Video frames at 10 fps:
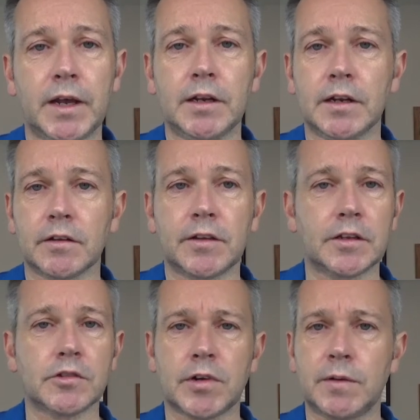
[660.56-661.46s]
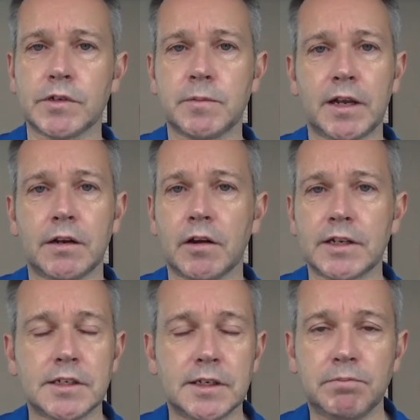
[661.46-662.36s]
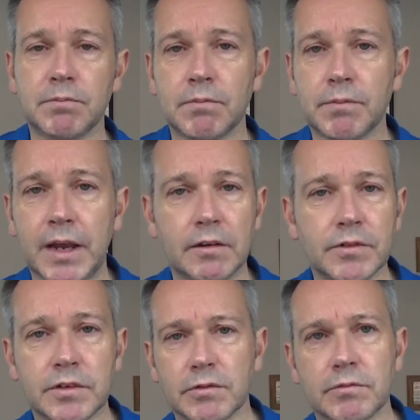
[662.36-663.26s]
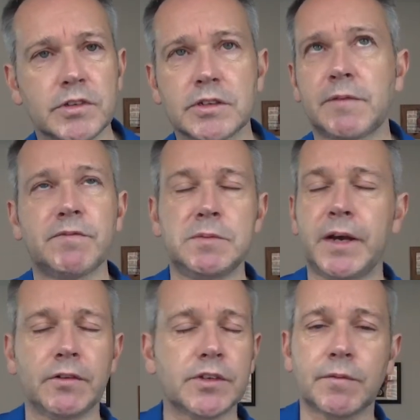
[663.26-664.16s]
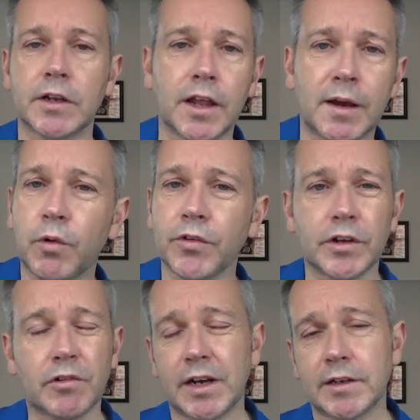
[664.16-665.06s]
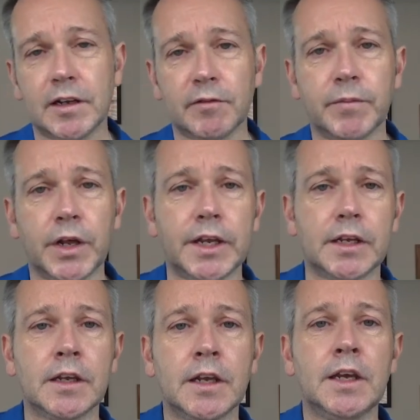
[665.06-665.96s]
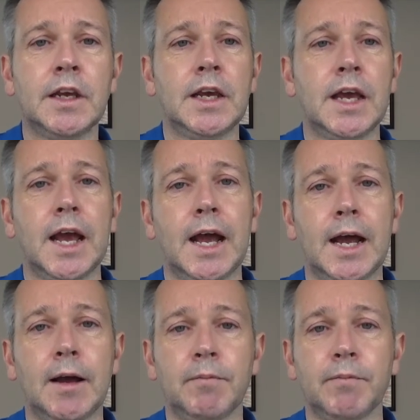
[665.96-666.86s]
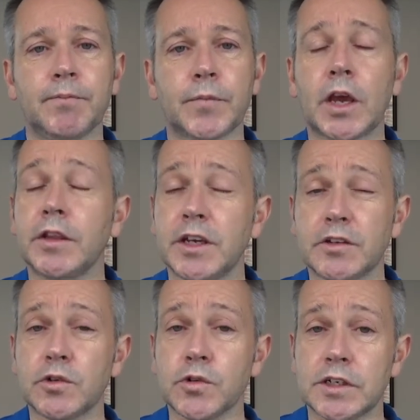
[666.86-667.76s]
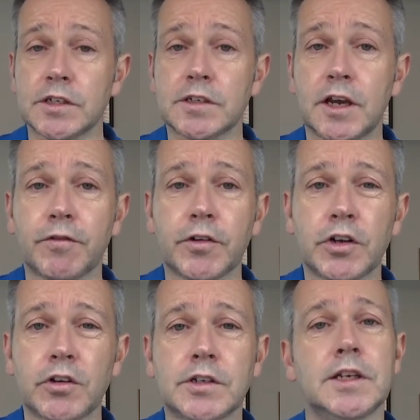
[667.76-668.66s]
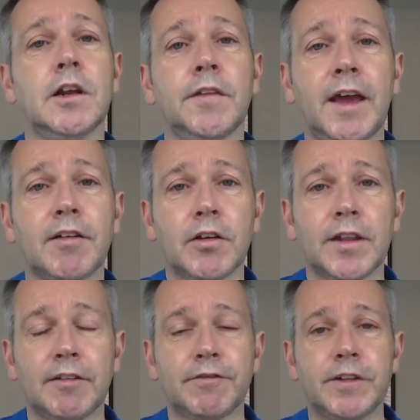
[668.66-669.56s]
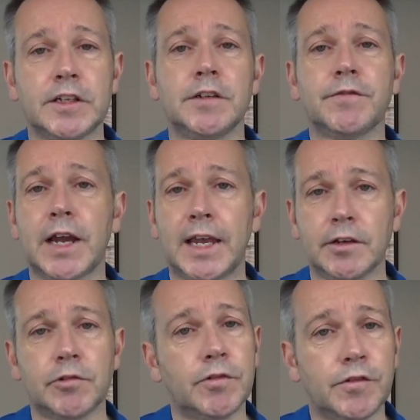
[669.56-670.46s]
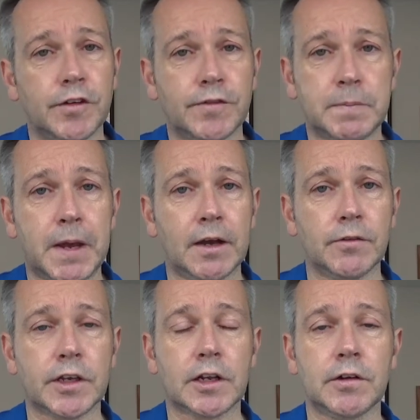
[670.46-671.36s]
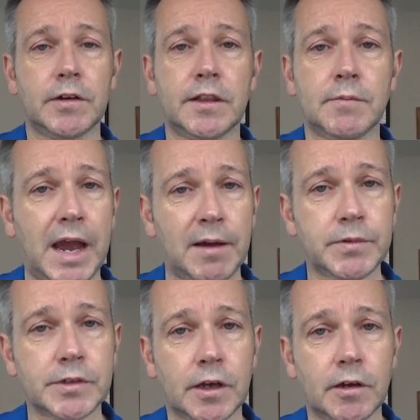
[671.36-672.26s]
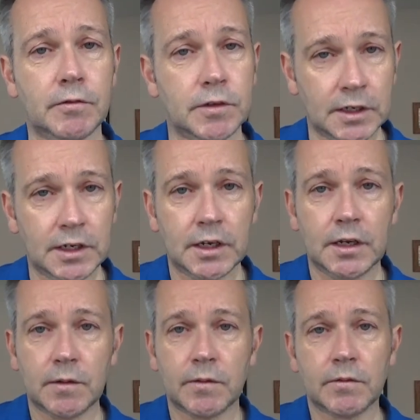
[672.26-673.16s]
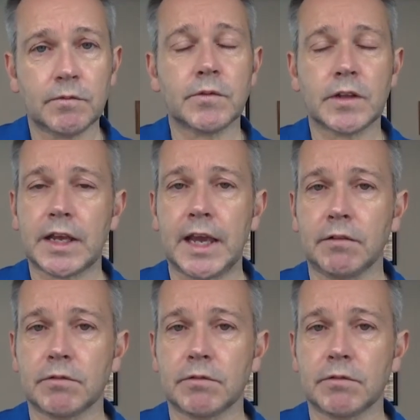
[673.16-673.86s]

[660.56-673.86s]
it, and I think the screen was about £90 or £70, something like that. It wasn't a great deal of money. And the exhaust itself, got a good deal on that, got that fitted for £850 including the map. So again,